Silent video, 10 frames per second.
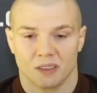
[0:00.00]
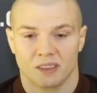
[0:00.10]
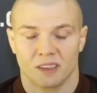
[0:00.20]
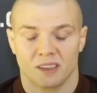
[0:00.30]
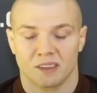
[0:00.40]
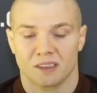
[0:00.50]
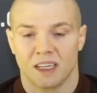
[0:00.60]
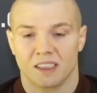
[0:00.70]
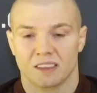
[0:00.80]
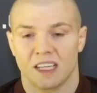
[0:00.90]
He's like,
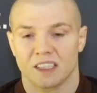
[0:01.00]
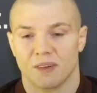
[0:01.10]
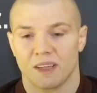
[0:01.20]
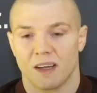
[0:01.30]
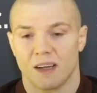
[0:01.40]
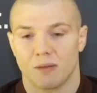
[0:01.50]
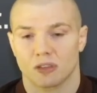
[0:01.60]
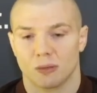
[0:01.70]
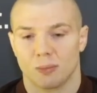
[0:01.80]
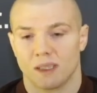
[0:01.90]
his last fight, yeah, was
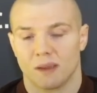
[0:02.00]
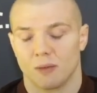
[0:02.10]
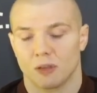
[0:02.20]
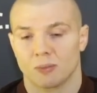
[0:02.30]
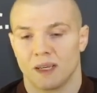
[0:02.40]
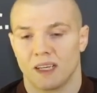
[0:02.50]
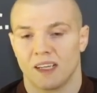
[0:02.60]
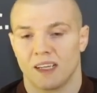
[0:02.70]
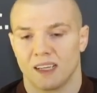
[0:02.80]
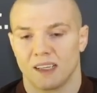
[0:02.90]
good, but it was
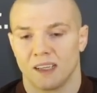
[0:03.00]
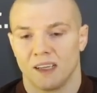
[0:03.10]
mainly like,